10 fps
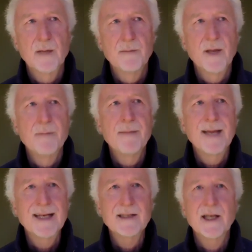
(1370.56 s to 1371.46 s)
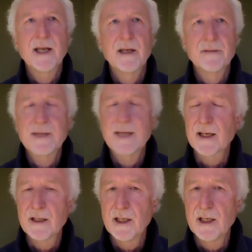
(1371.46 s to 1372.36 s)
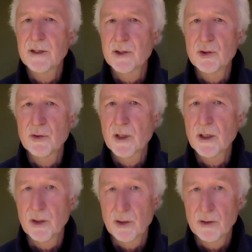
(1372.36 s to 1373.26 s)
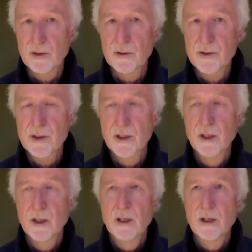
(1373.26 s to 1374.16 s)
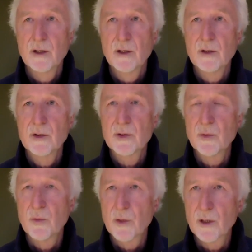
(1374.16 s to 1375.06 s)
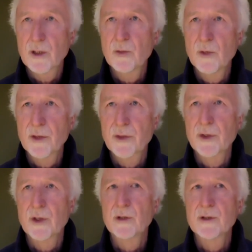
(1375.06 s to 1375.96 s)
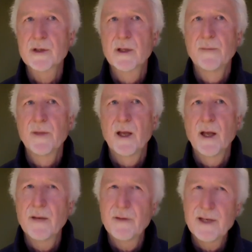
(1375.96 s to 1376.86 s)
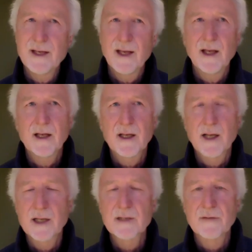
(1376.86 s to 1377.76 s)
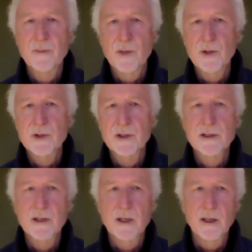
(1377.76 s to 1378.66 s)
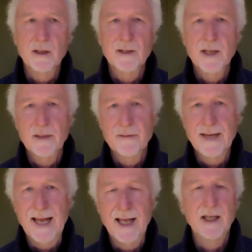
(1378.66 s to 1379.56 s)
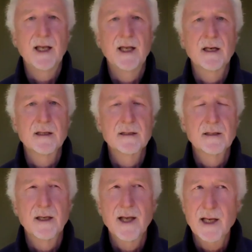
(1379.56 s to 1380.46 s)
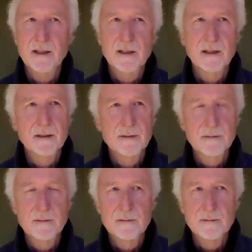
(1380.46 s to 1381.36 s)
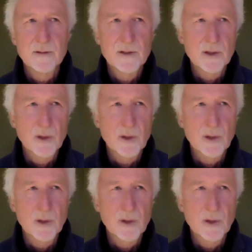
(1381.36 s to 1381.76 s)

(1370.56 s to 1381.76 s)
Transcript: meditative technique that you can use to work with those everyday kinds of emotions that are kind of nagging, not so